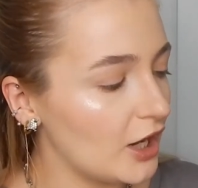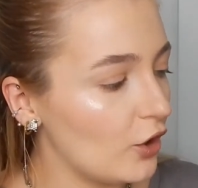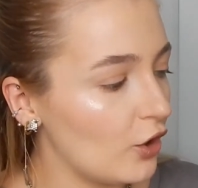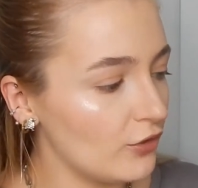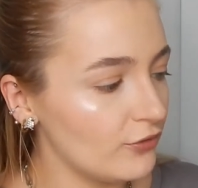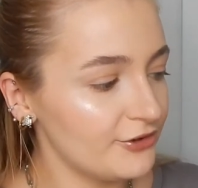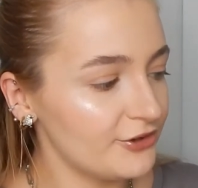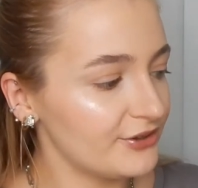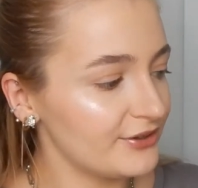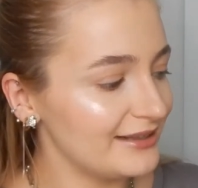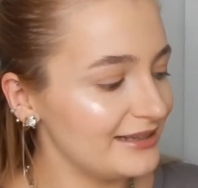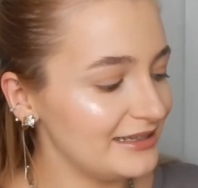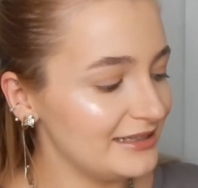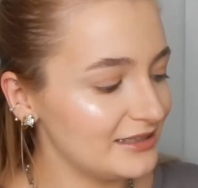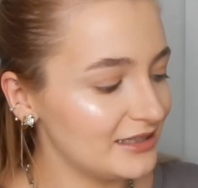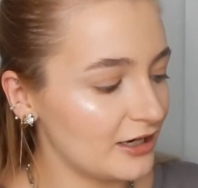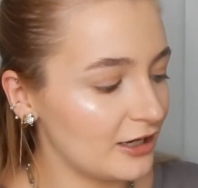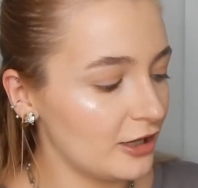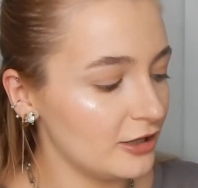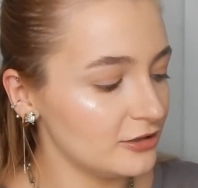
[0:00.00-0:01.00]
Obviously
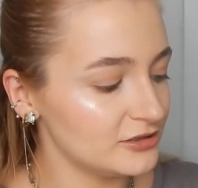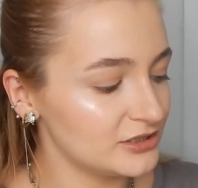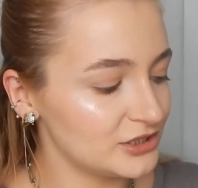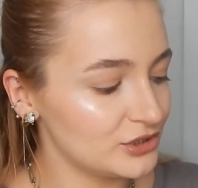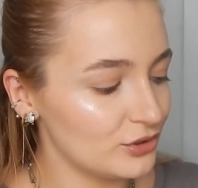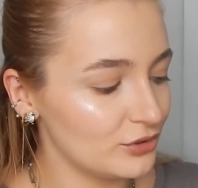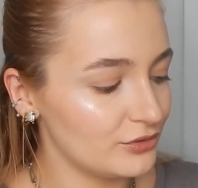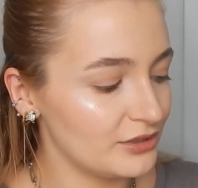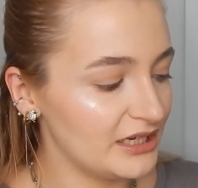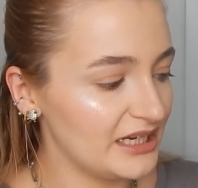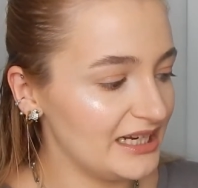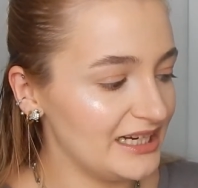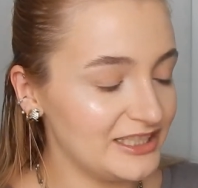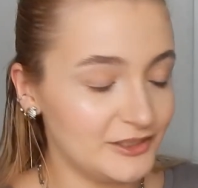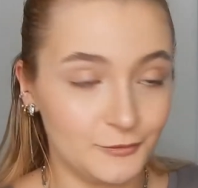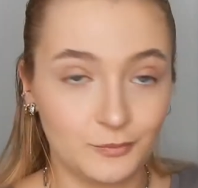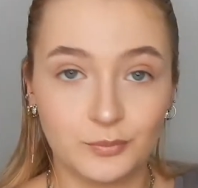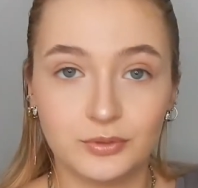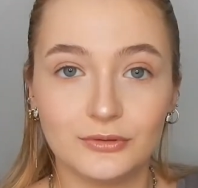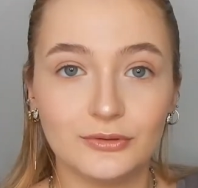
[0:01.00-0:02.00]
the color story is
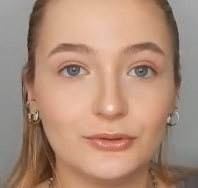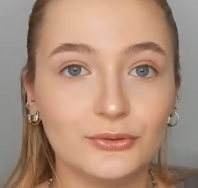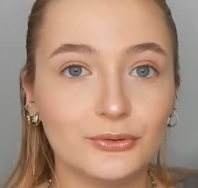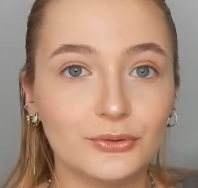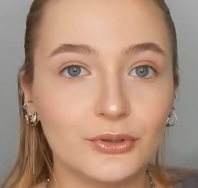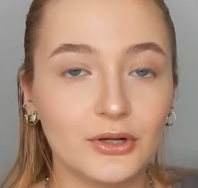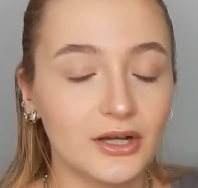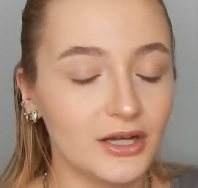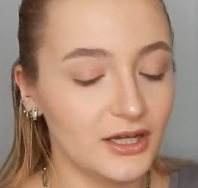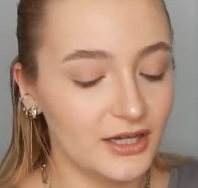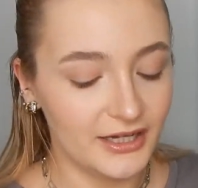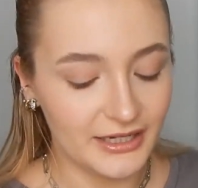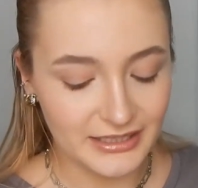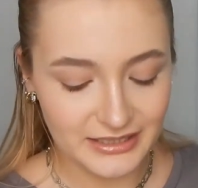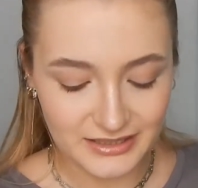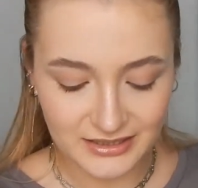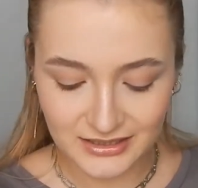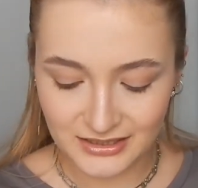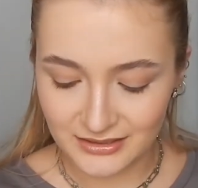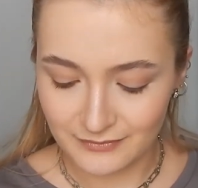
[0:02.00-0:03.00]
blue.
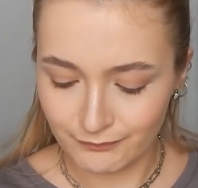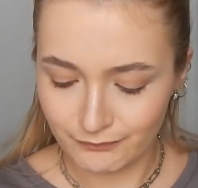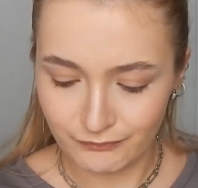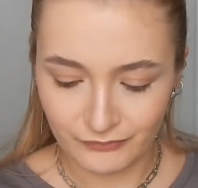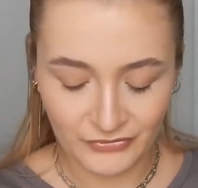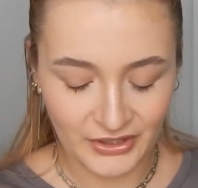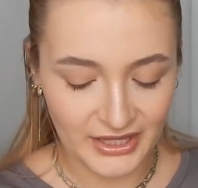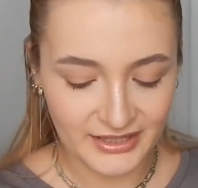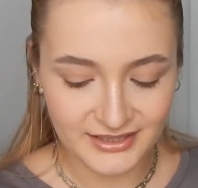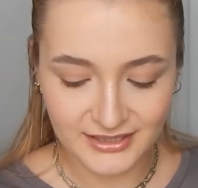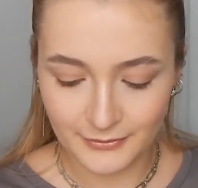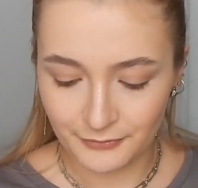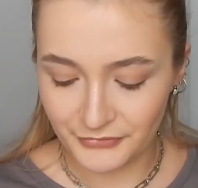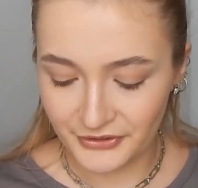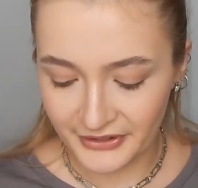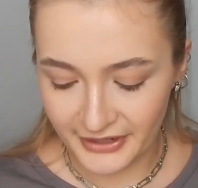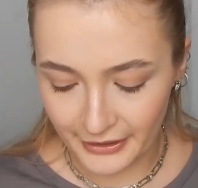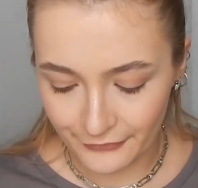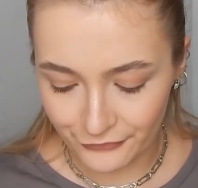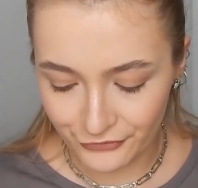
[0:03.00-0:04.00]
It's not
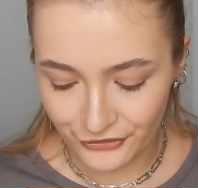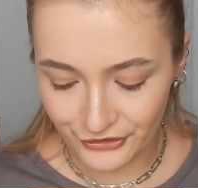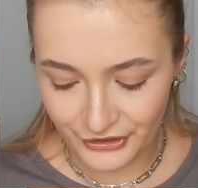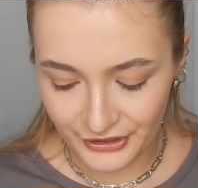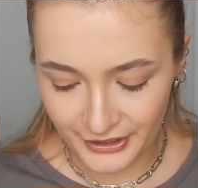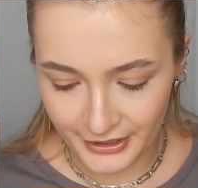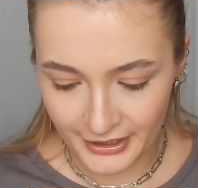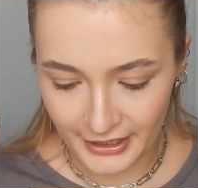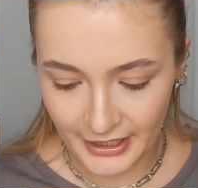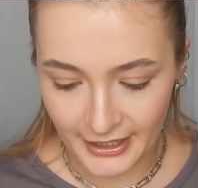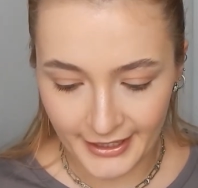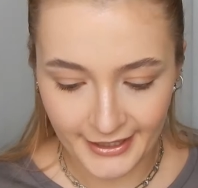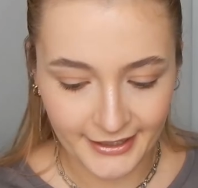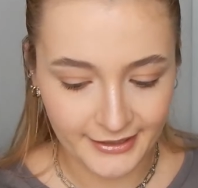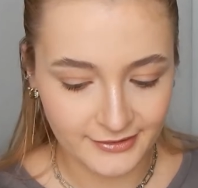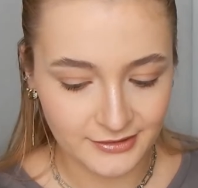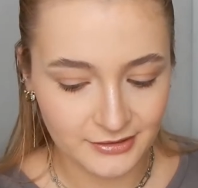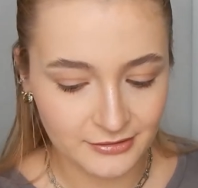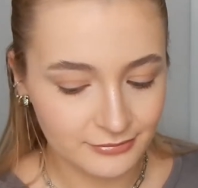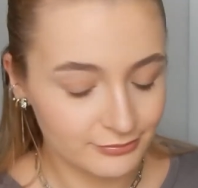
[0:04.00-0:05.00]
something I've seen
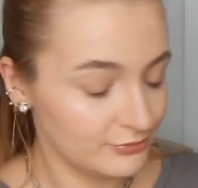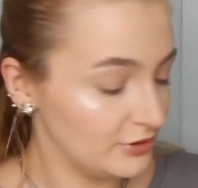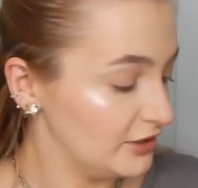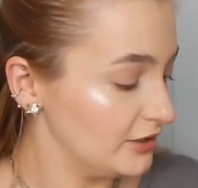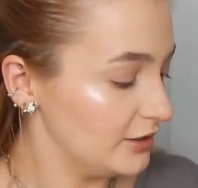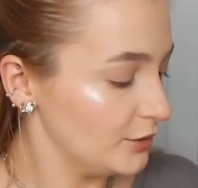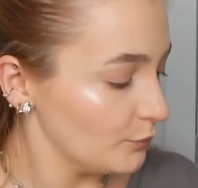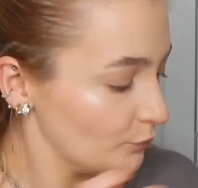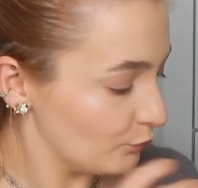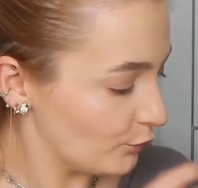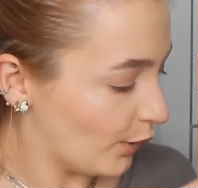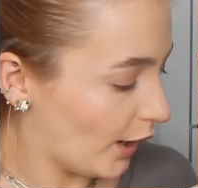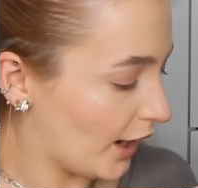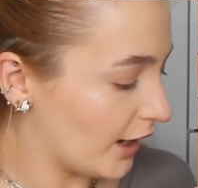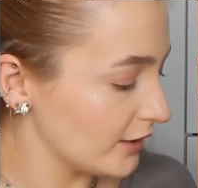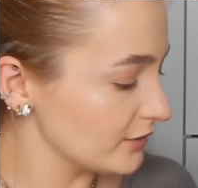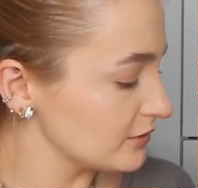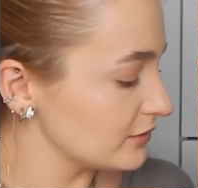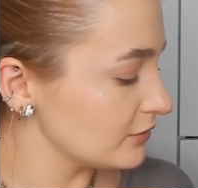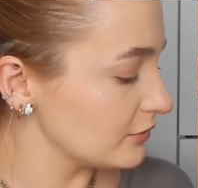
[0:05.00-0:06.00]
at the
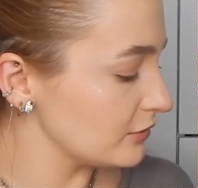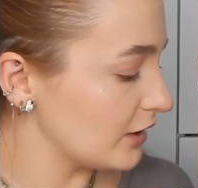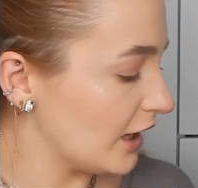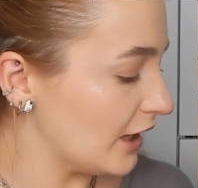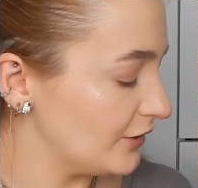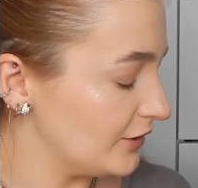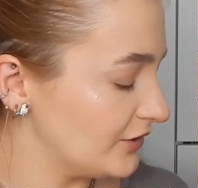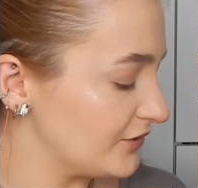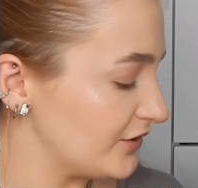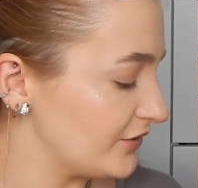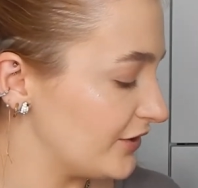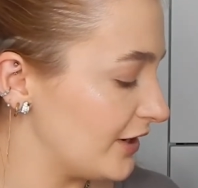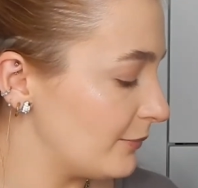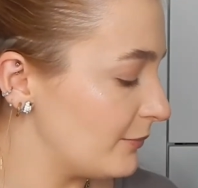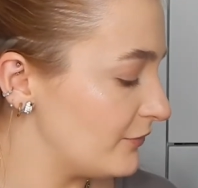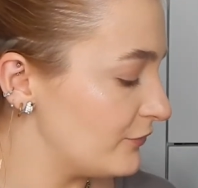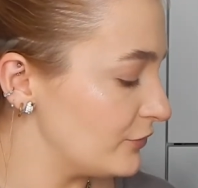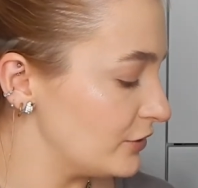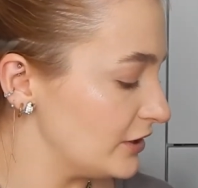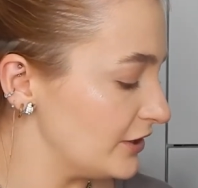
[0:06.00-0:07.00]
brand Anastasia
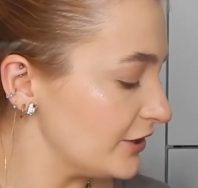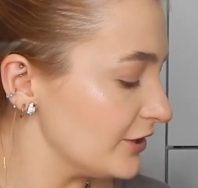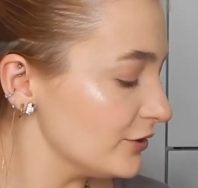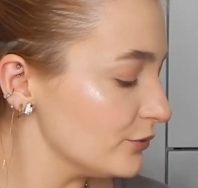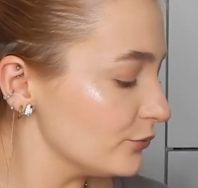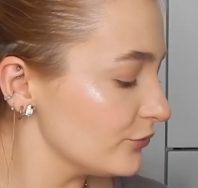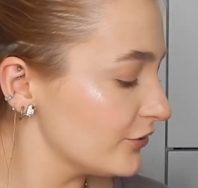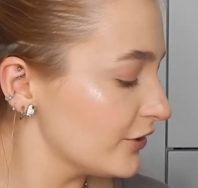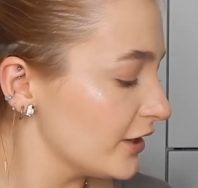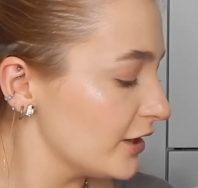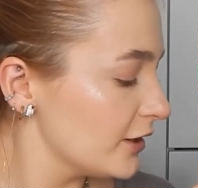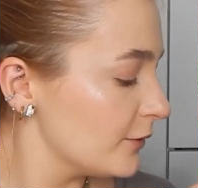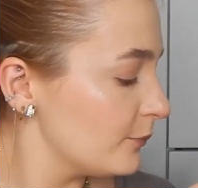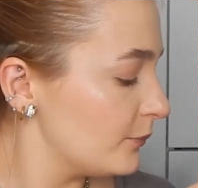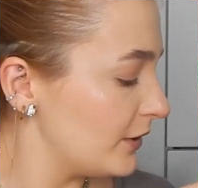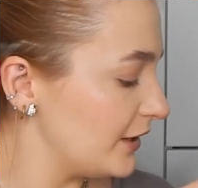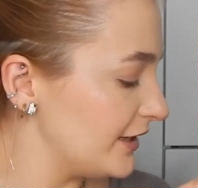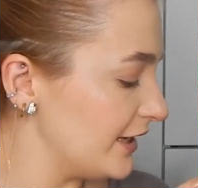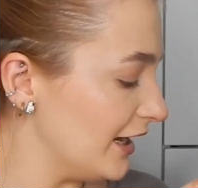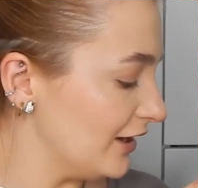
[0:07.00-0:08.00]
Beverly Hills,
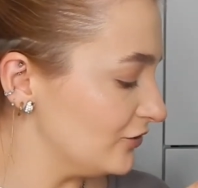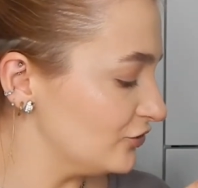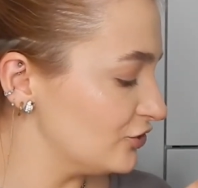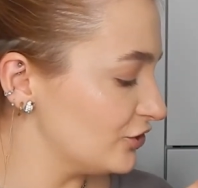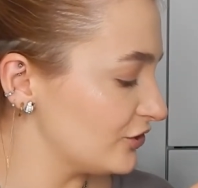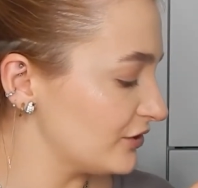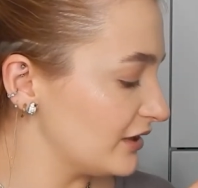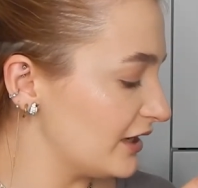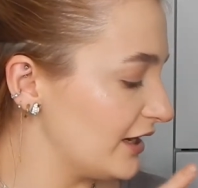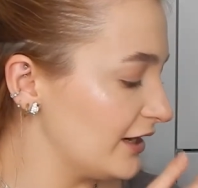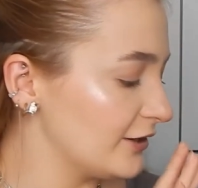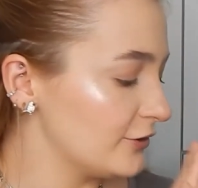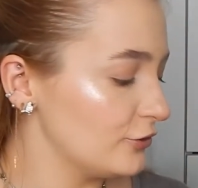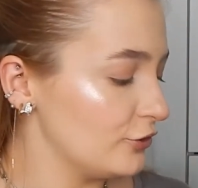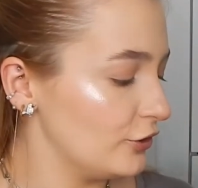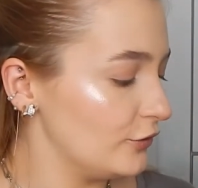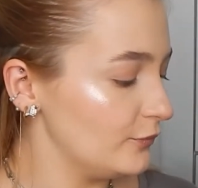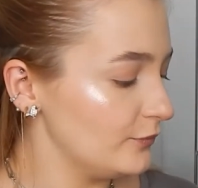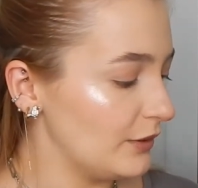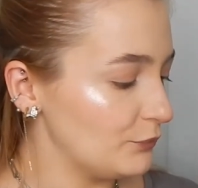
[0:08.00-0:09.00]
but yeah, just like,
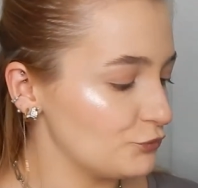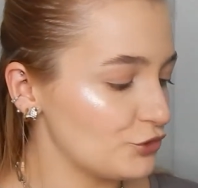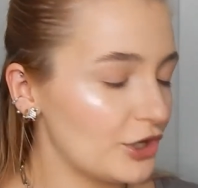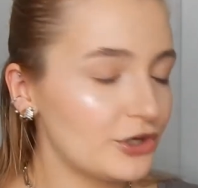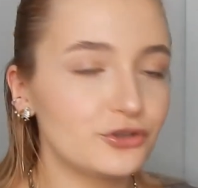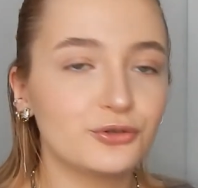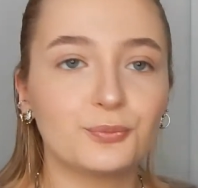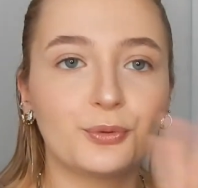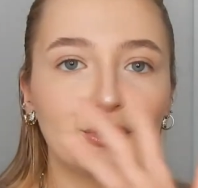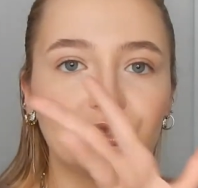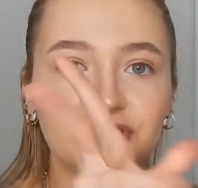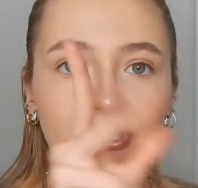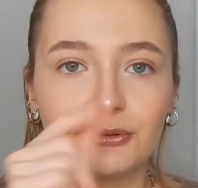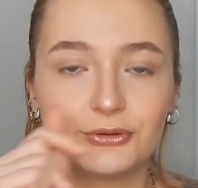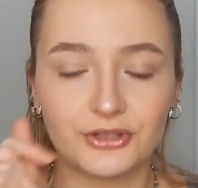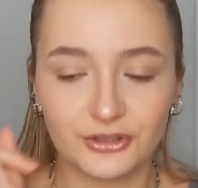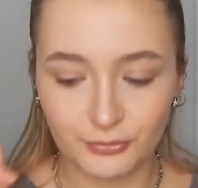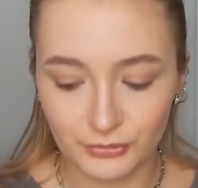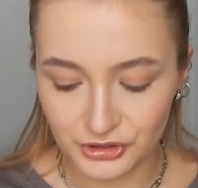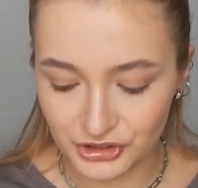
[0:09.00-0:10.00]
you know, I'm trying to point
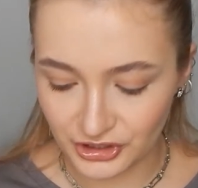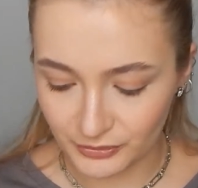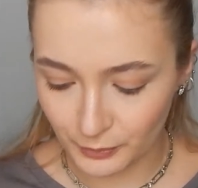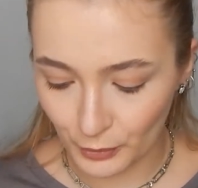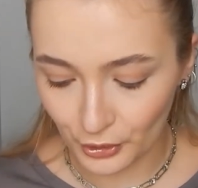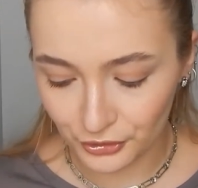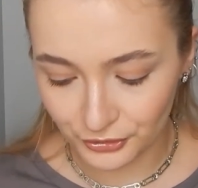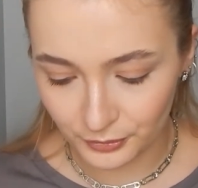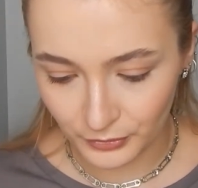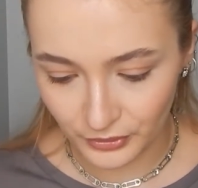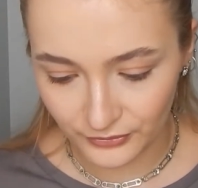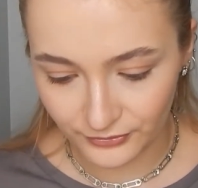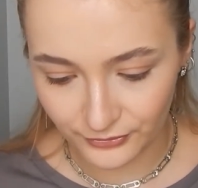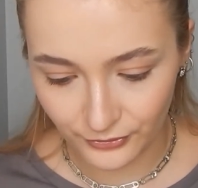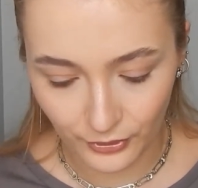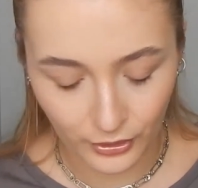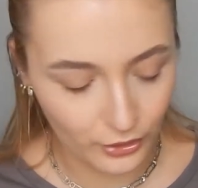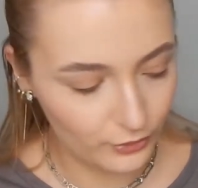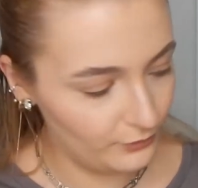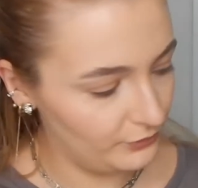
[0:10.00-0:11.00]
out as much as possible
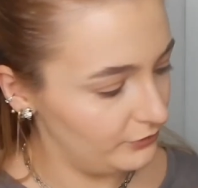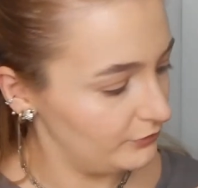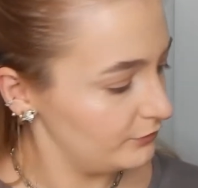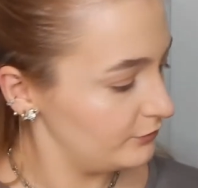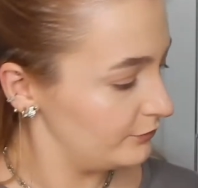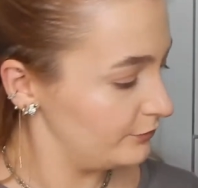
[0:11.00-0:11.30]
from